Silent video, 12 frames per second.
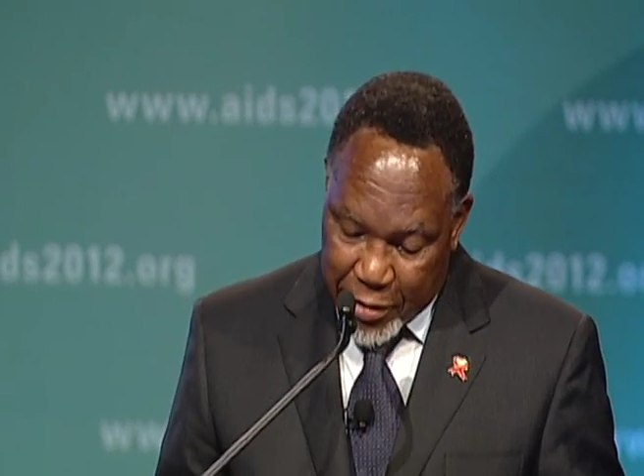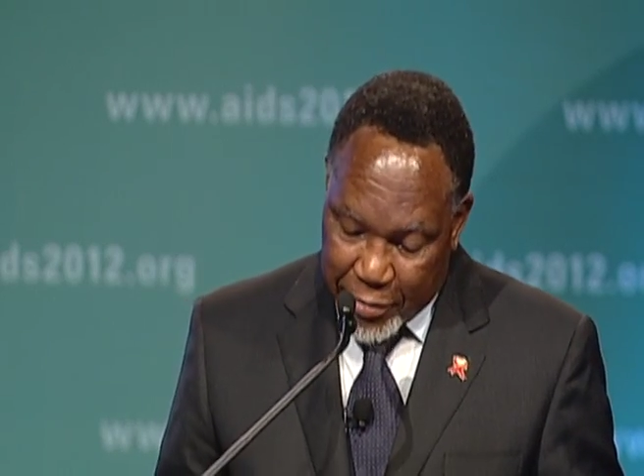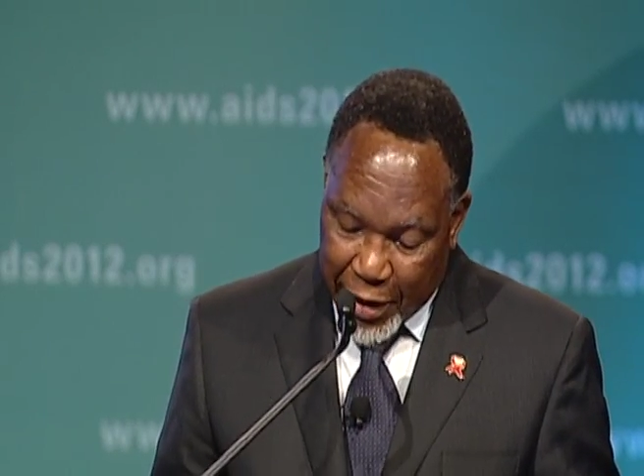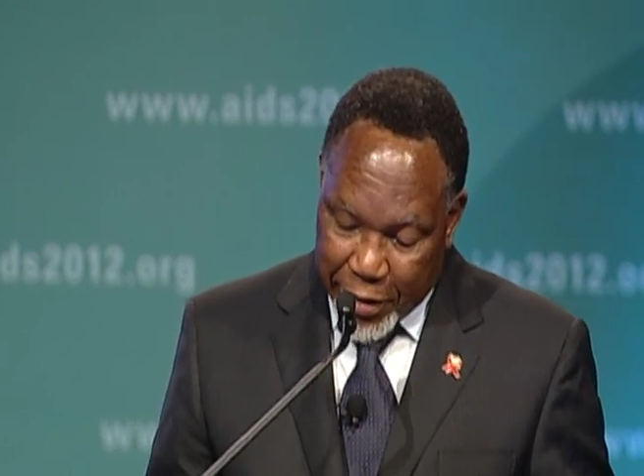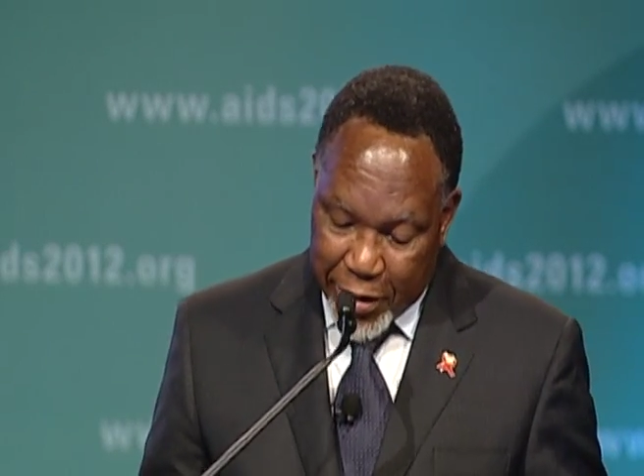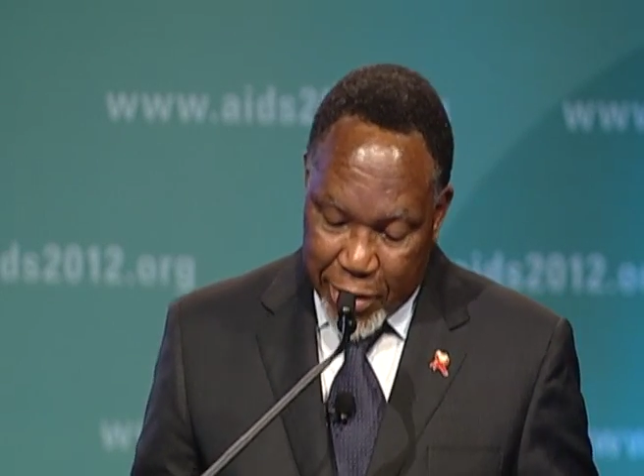
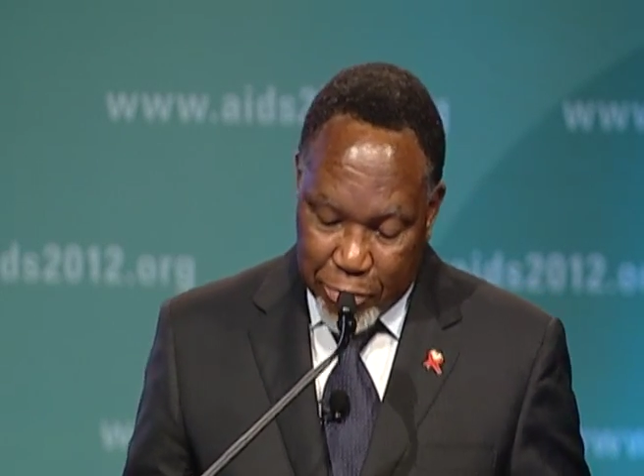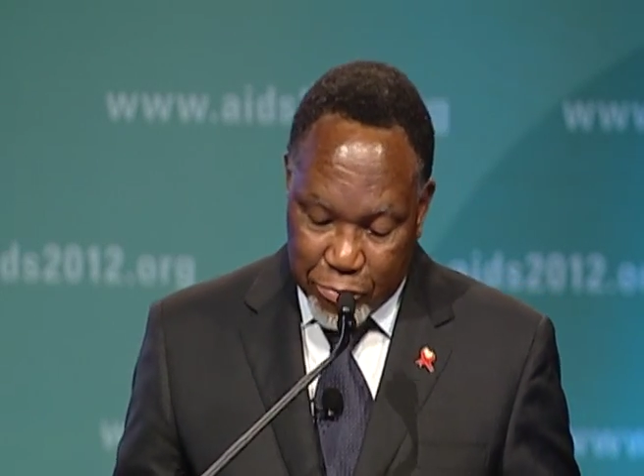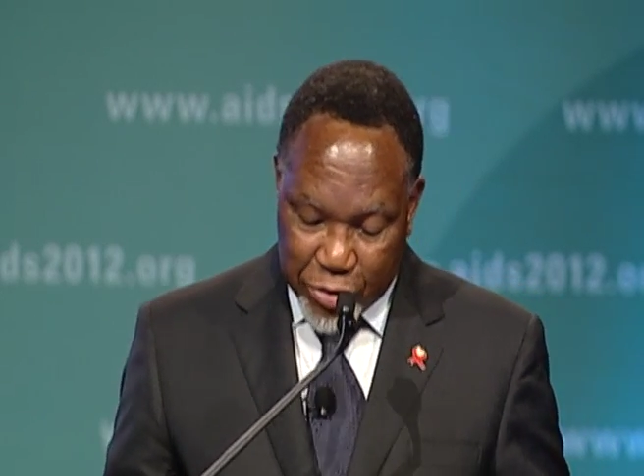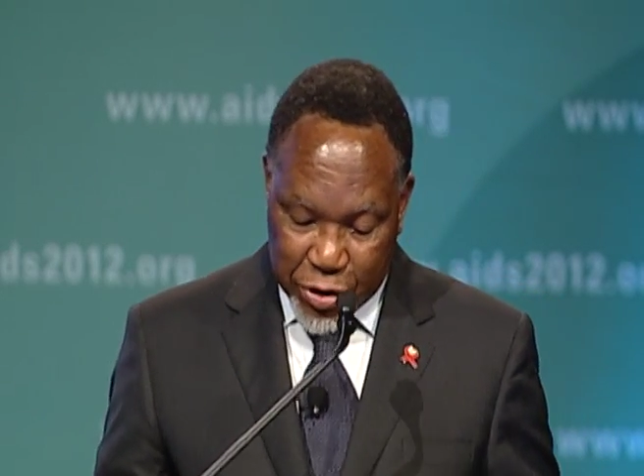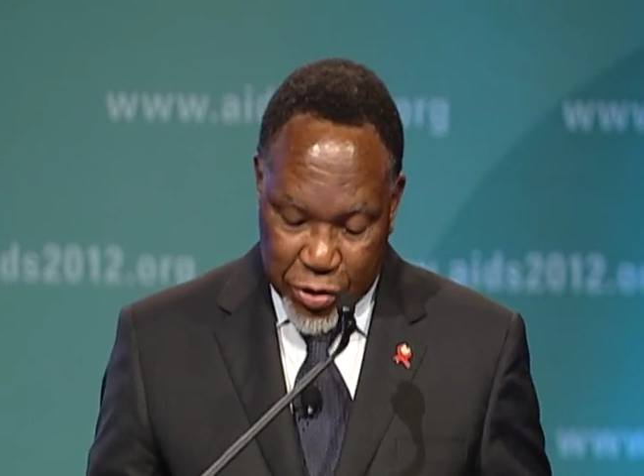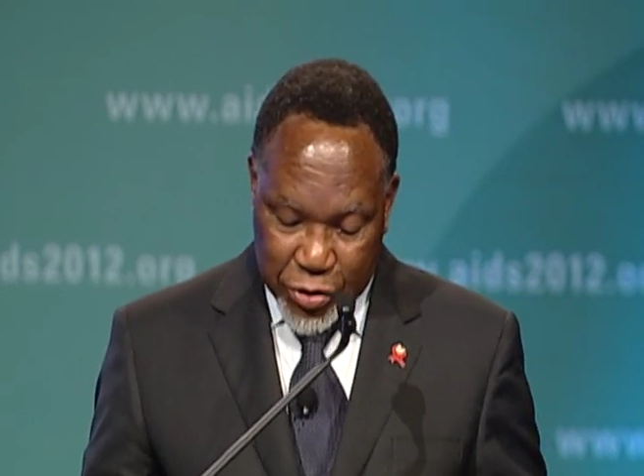that
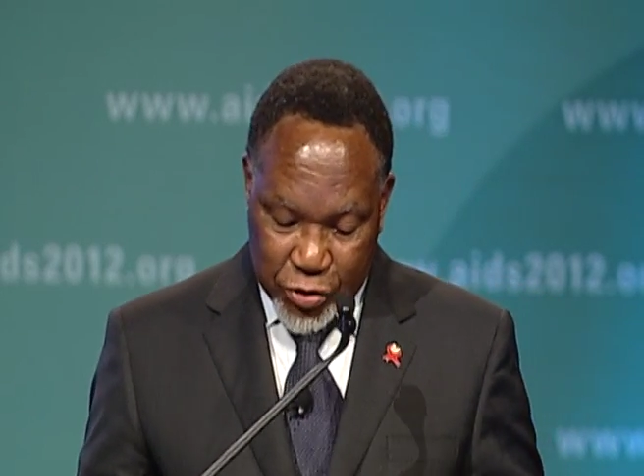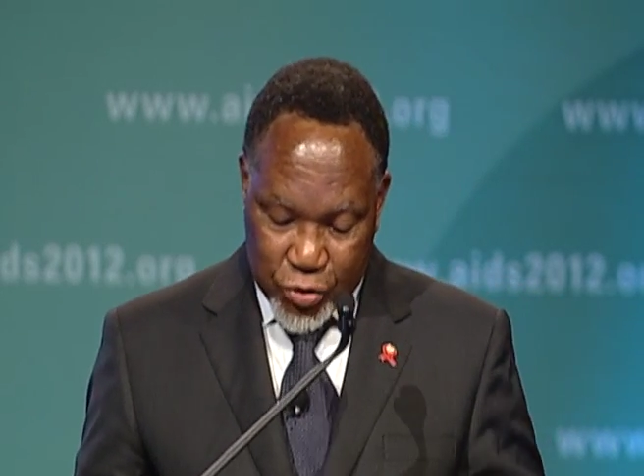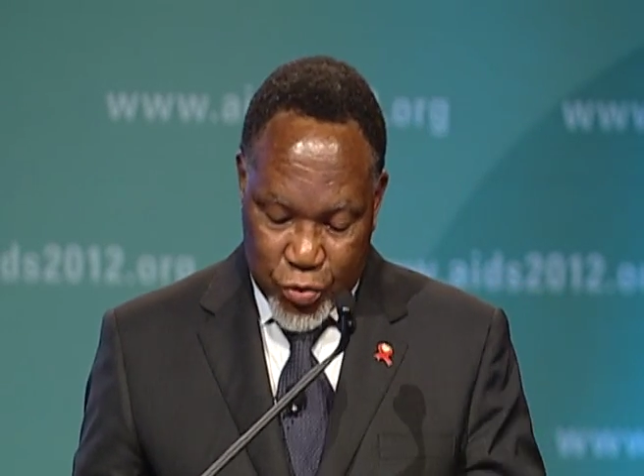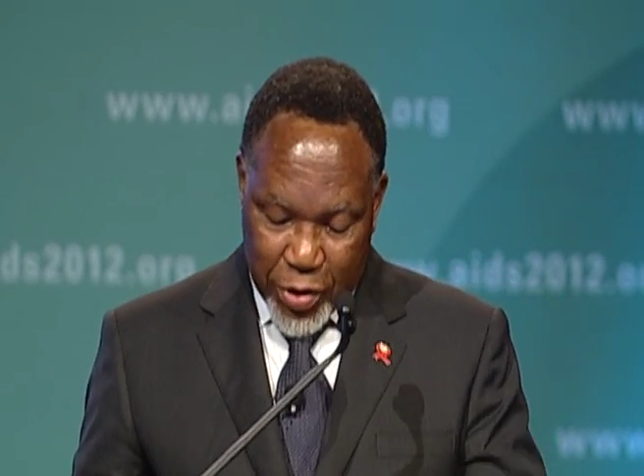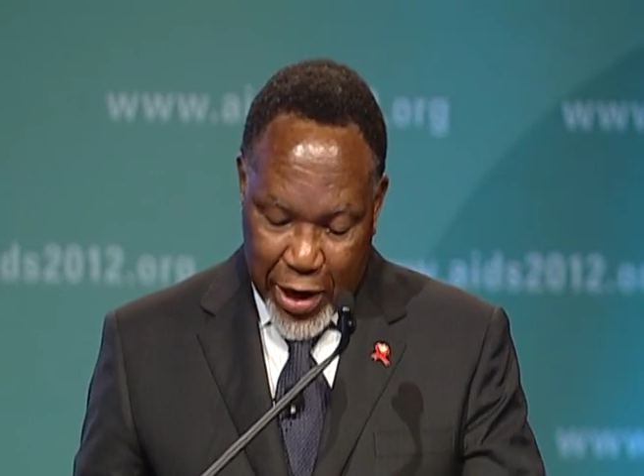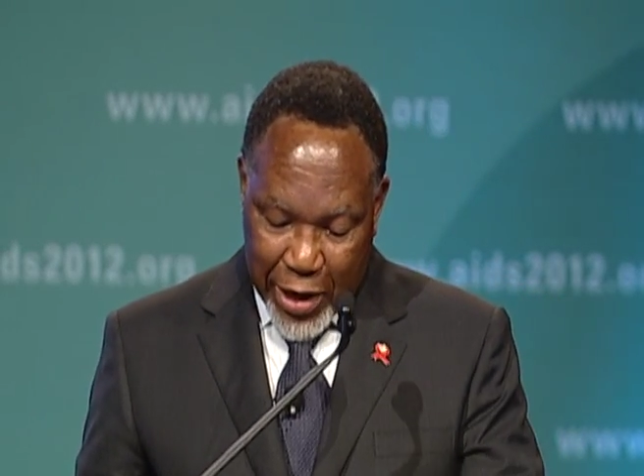aims
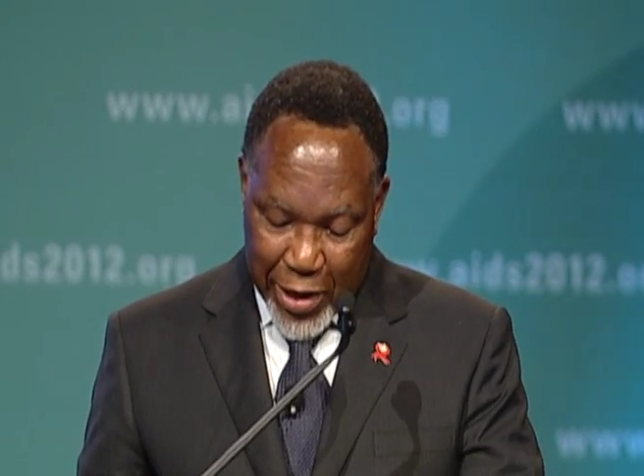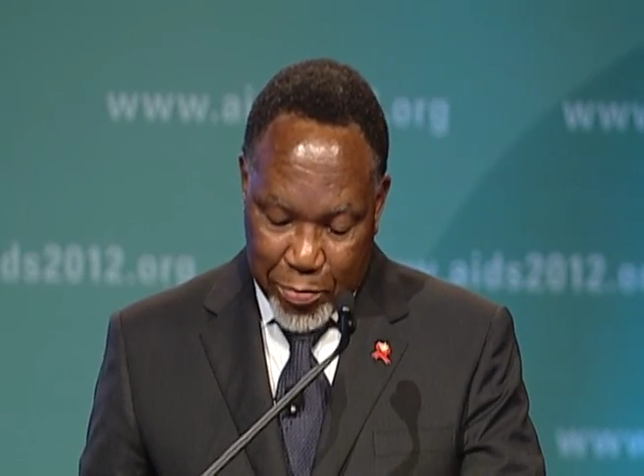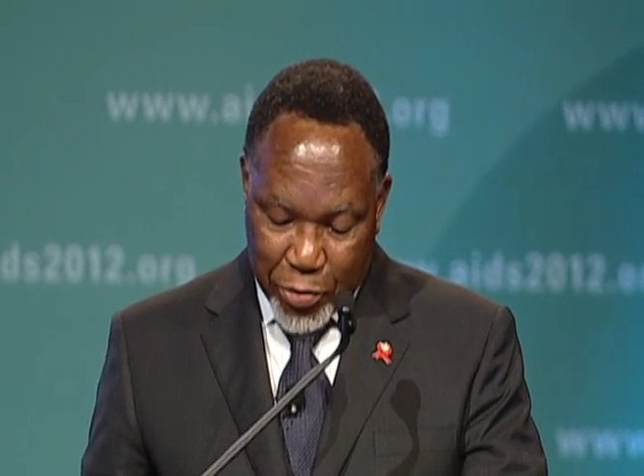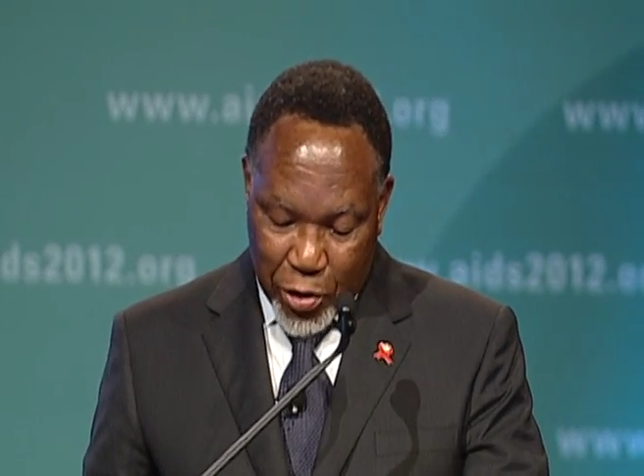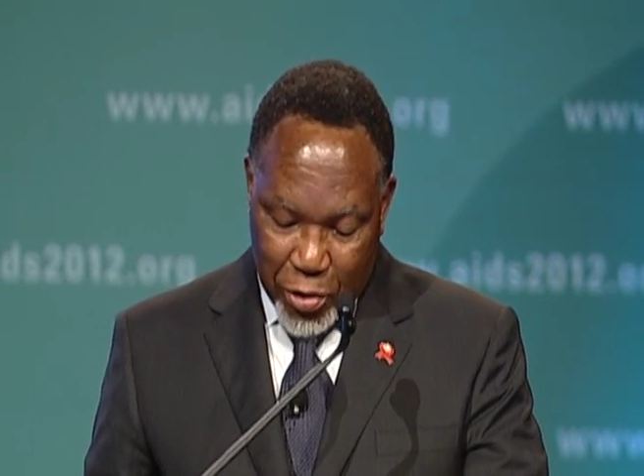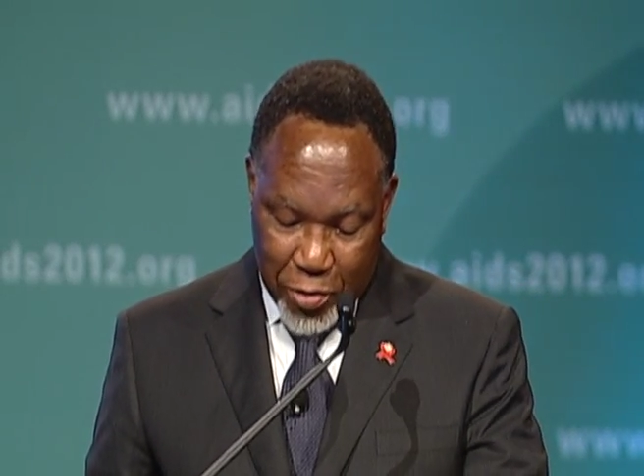to help
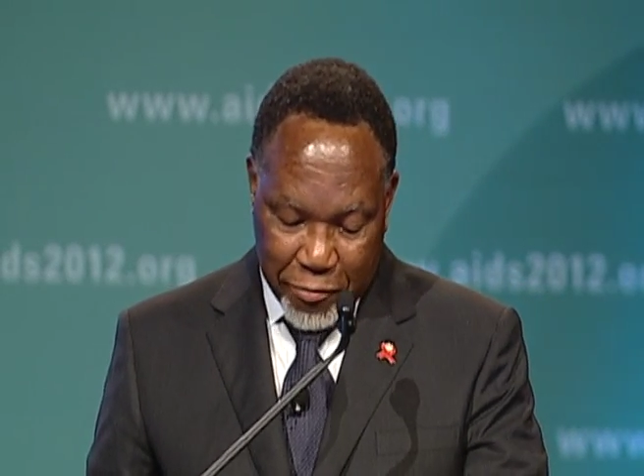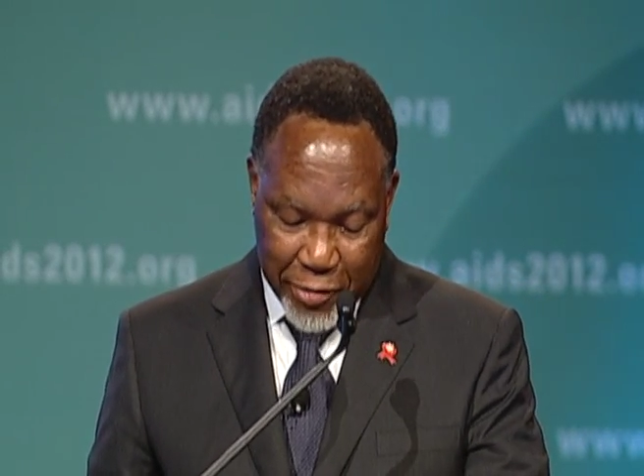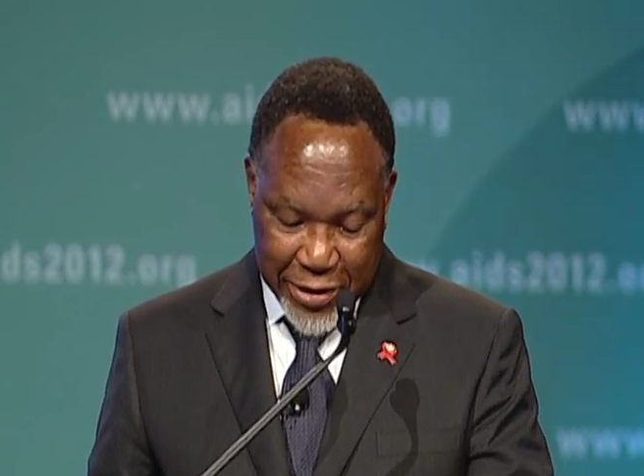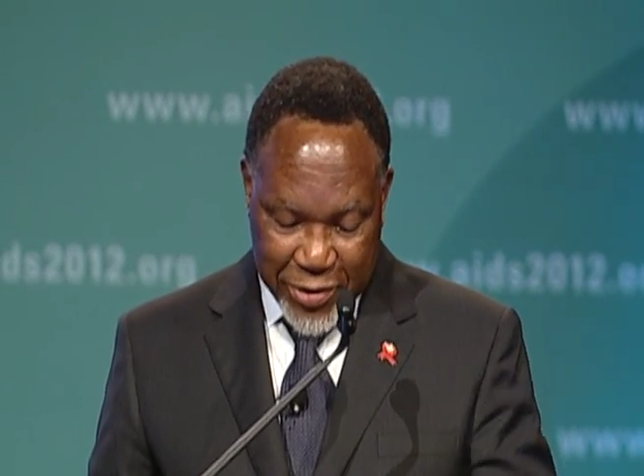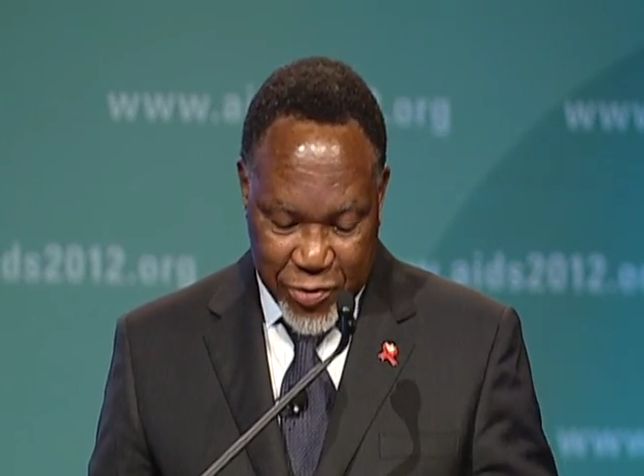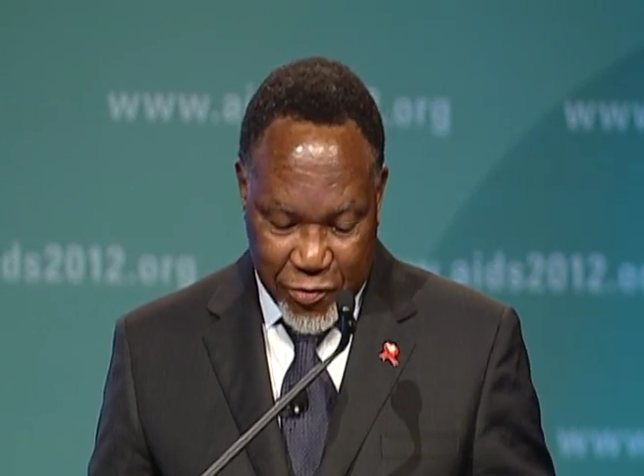all of
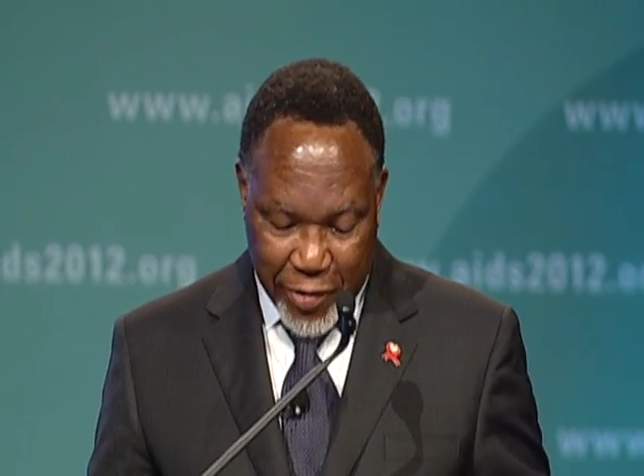us